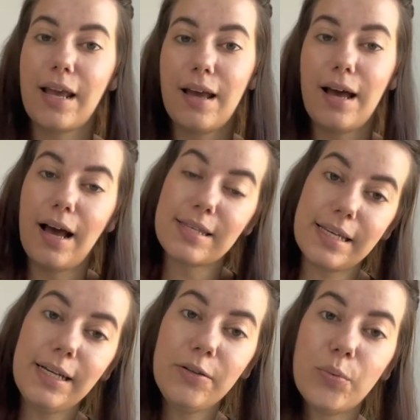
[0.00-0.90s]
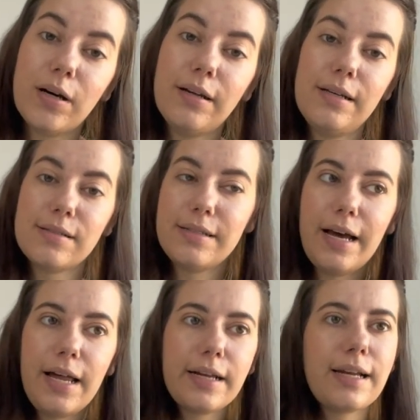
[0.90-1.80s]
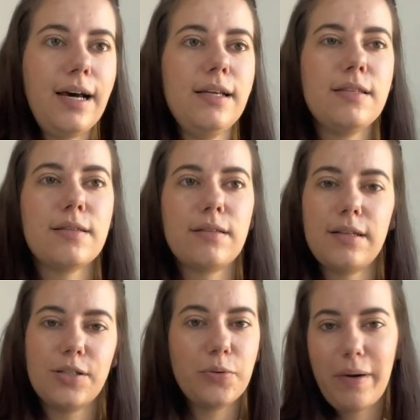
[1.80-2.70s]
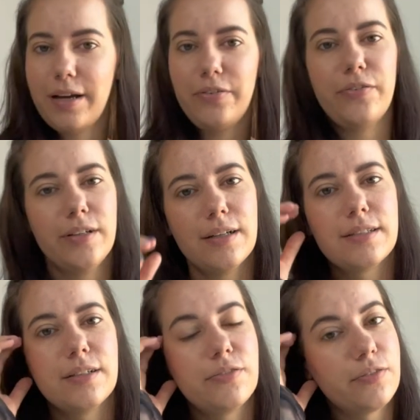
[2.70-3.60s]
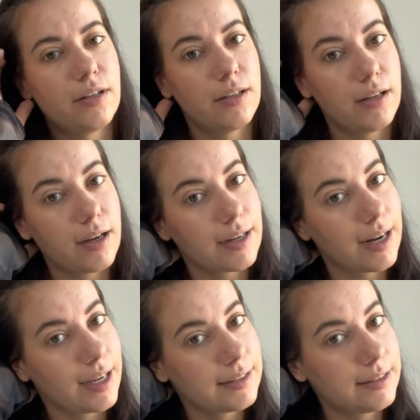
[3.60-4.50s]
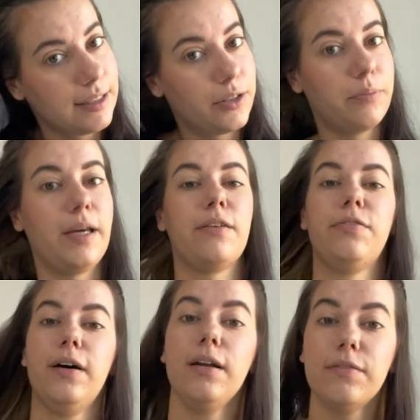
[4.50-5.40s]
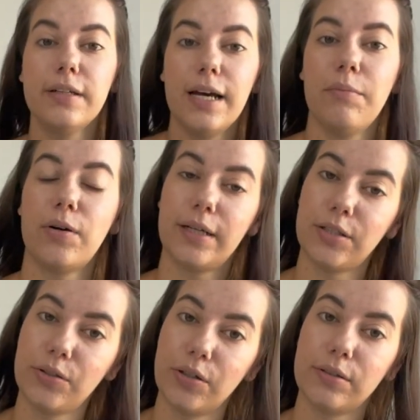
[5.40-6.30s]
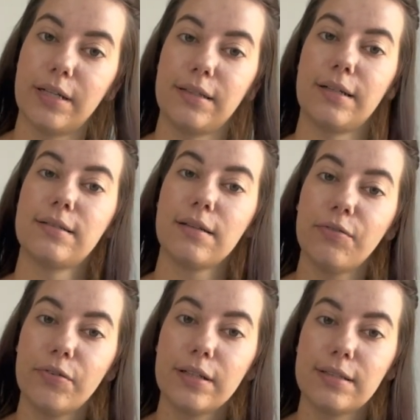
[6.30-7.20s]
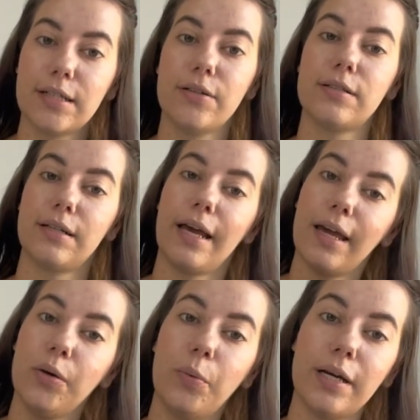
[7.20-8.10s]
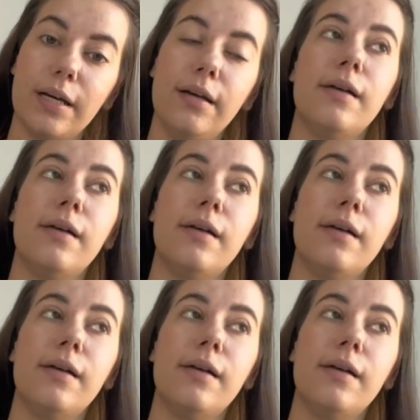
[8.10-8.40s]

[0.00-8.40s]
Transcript: A second one is that clients that you might feel as if clients think you make fun of them or that you don't take their suffering serious in any way.